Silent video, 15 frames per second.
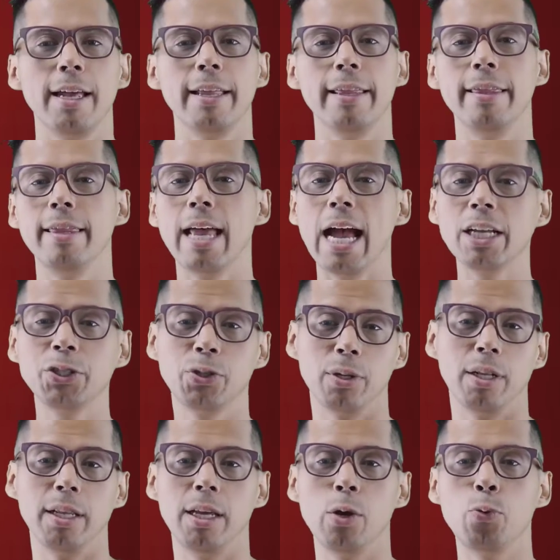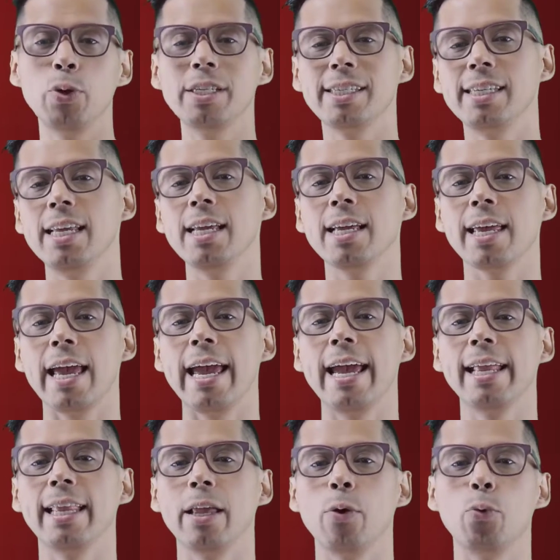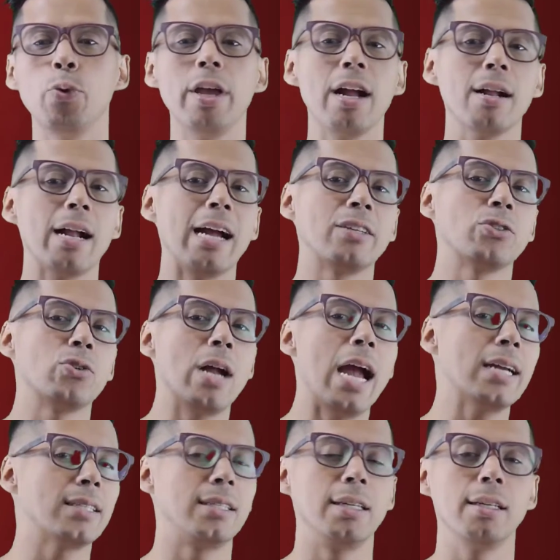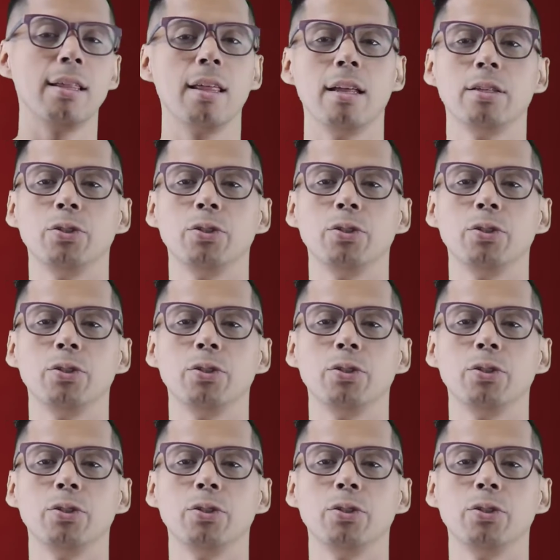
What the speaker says: Naturally, we seek and we are attracted